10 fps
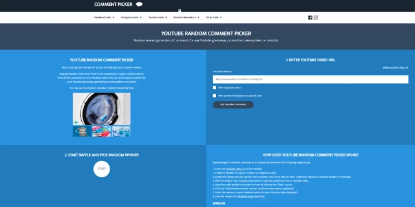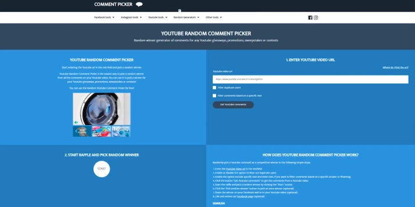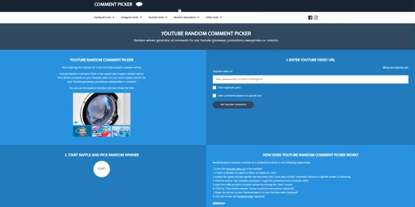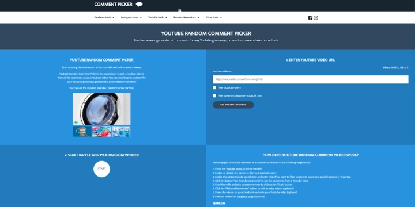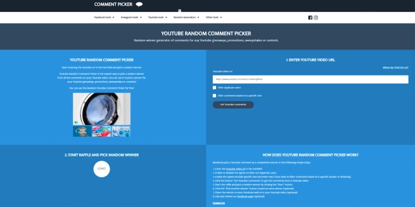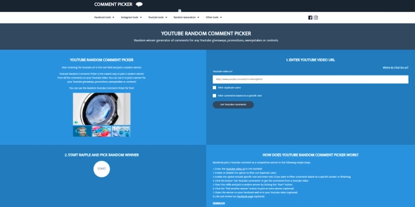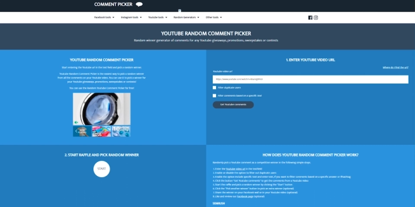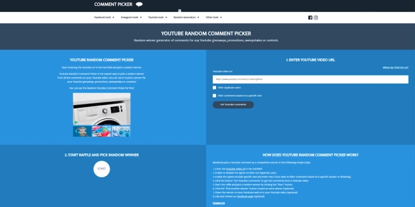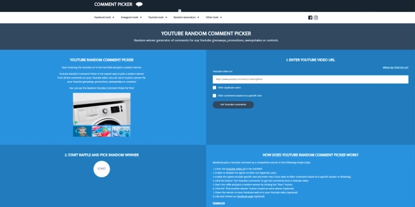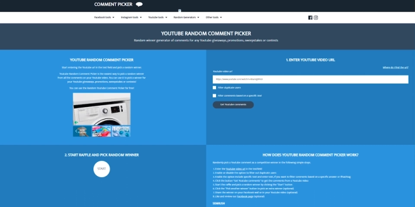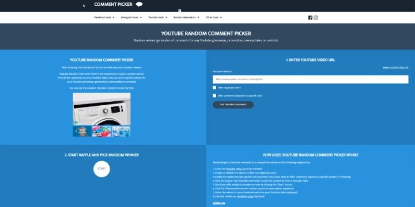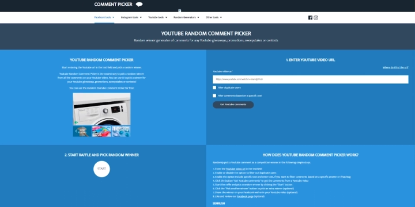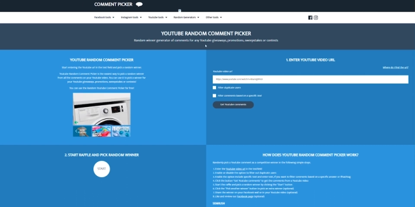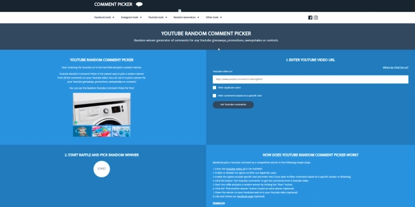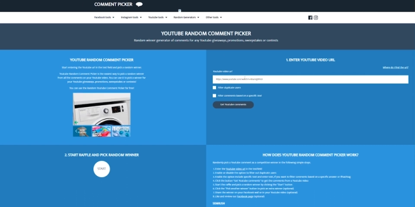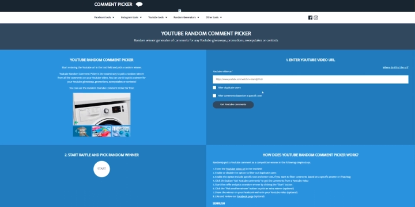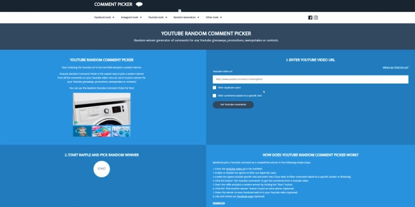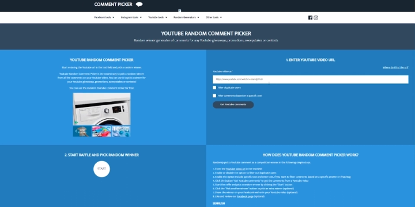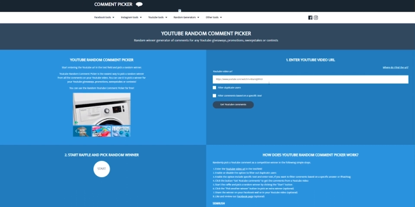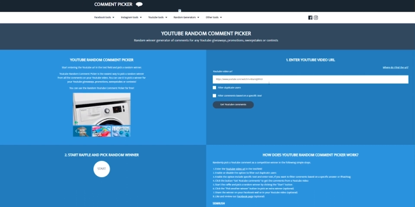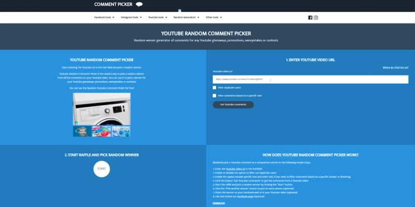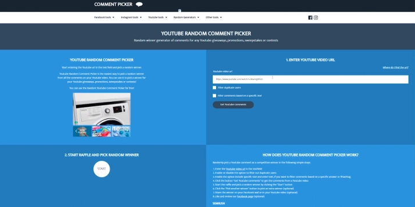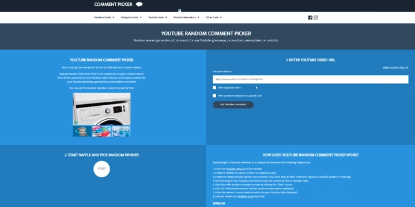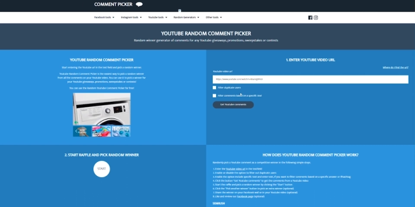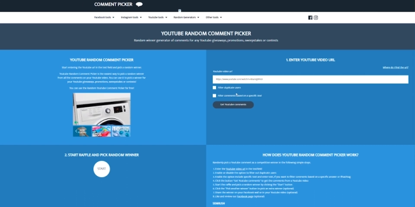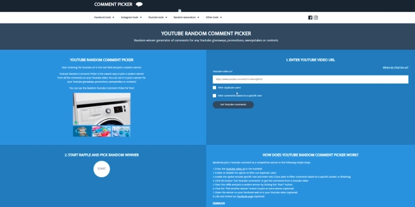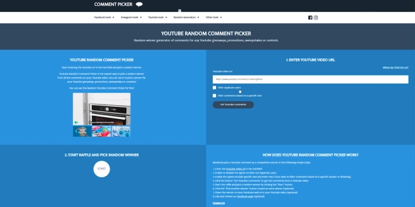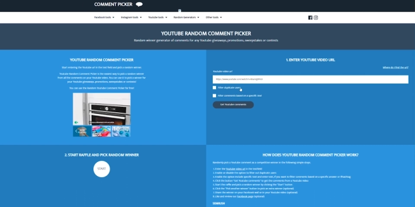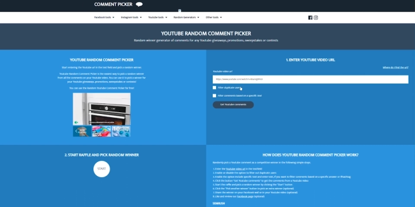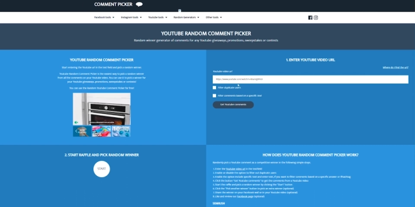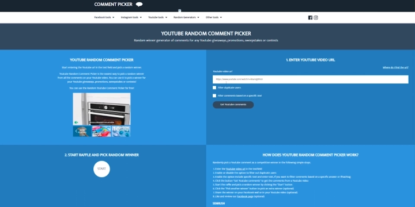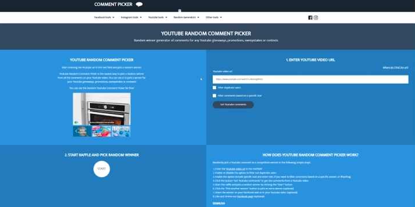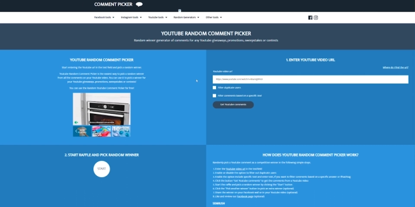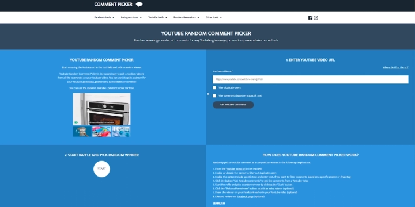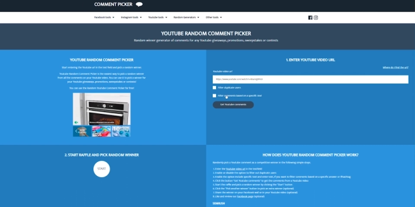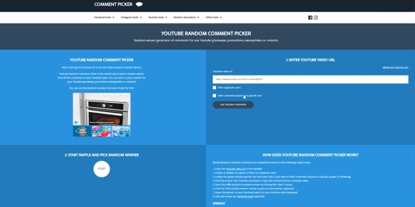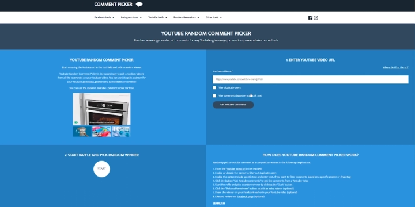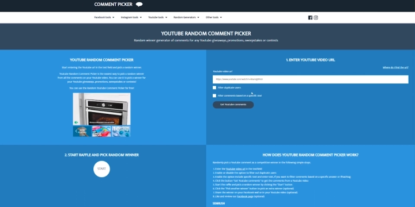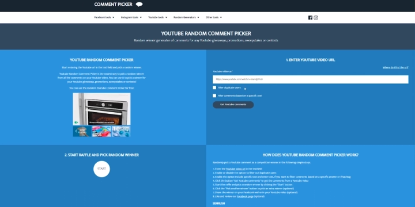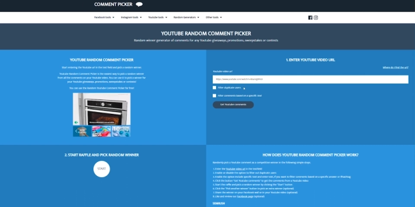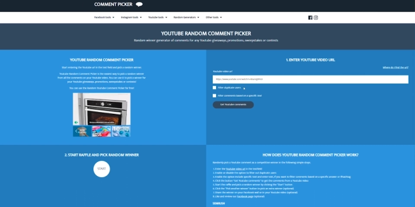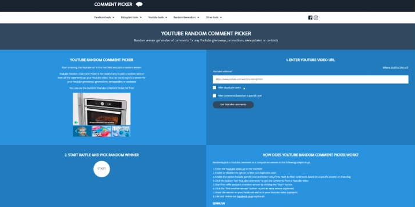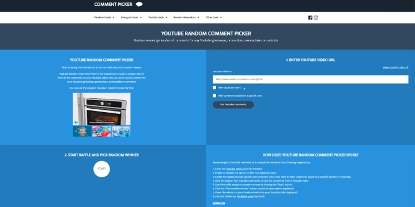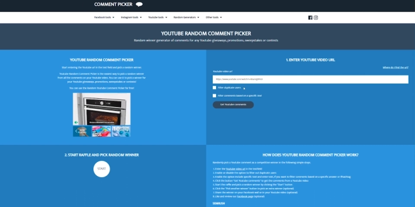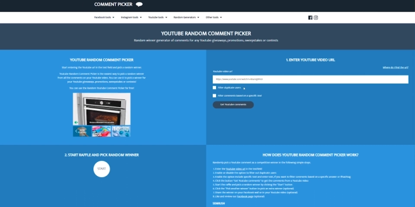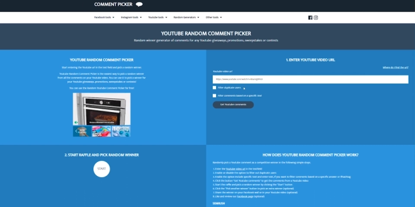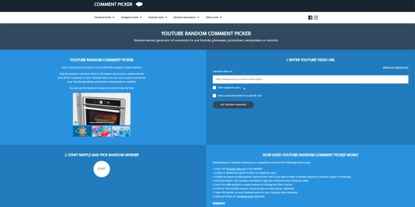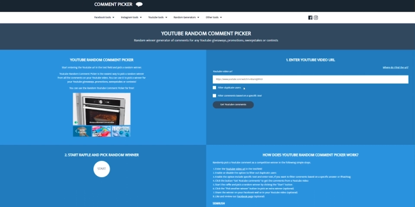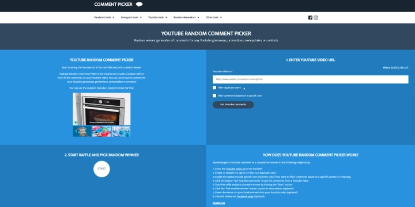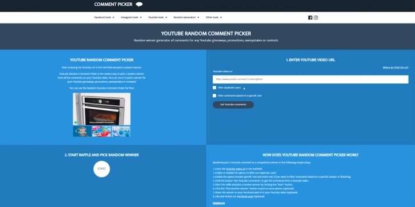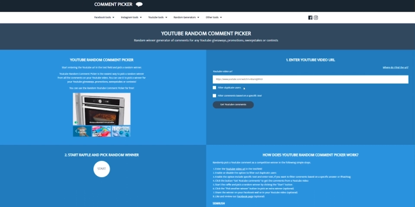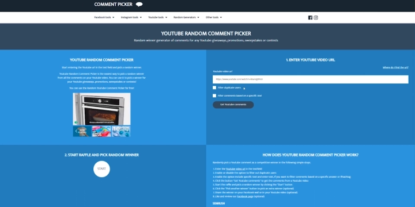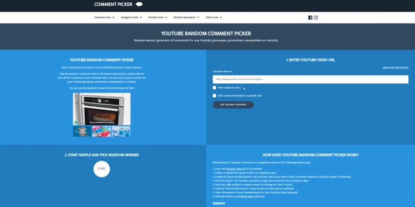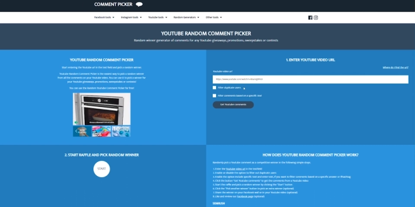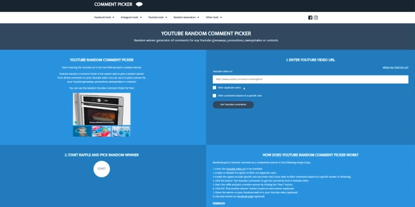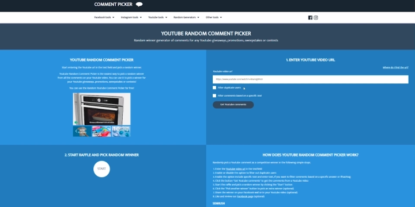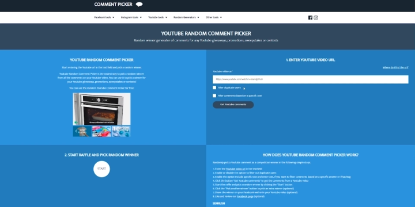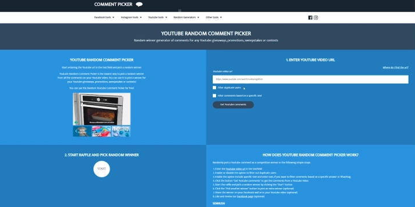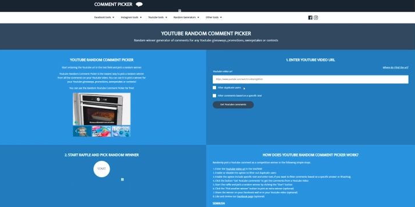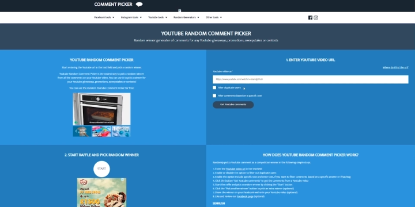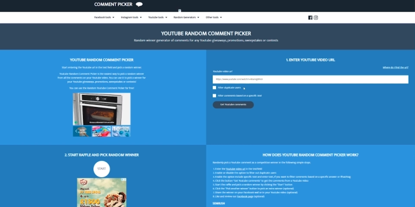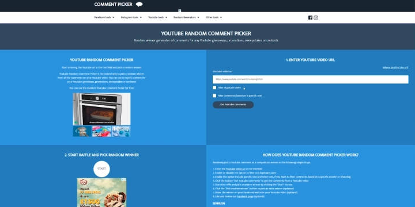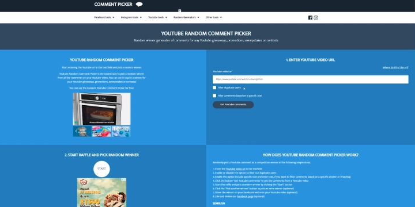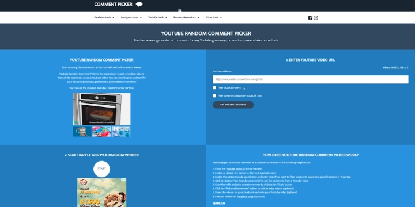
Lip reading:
Nobody's mouth can be seen.